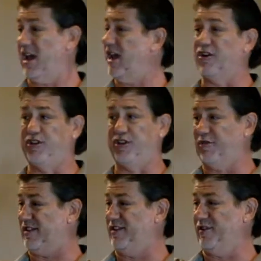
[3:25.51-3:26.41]
Hey, are you
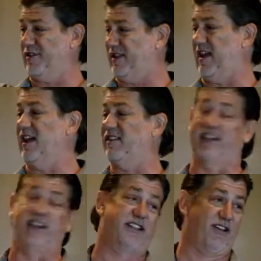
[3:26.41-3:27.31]
still
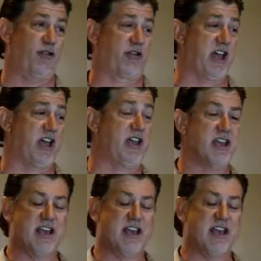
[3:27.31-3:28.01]
standing, okay?